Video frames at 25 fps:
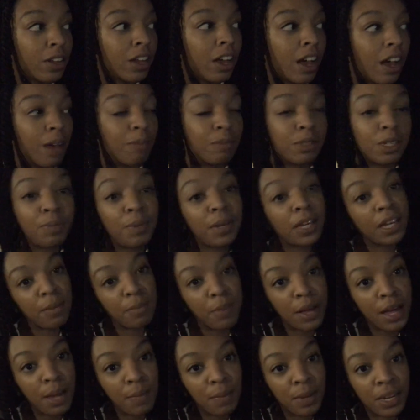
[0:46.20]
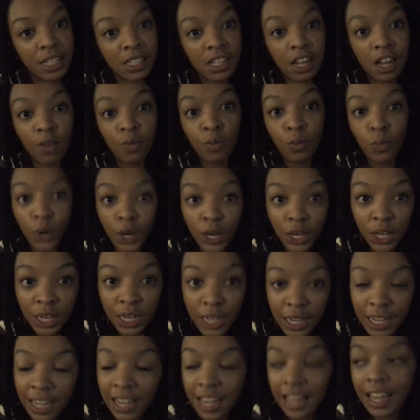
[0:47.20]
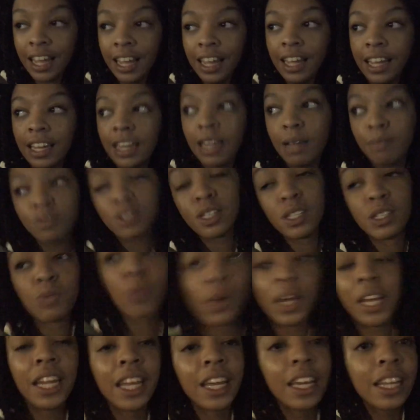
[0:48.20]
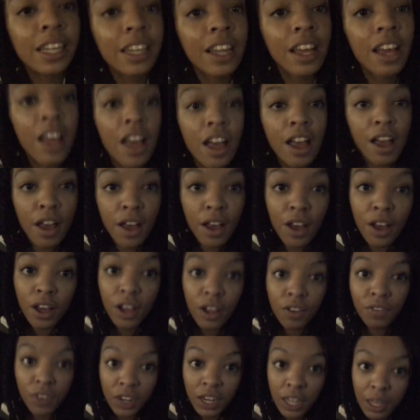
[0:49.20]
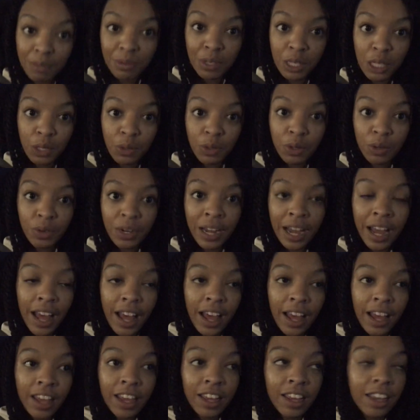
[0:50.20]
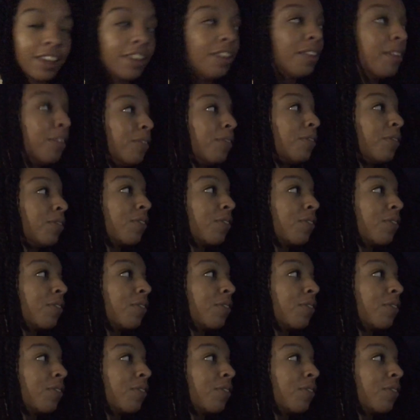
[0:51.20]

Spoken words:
to pick him up. I just got off work, and I'm just waiting for him to arrive.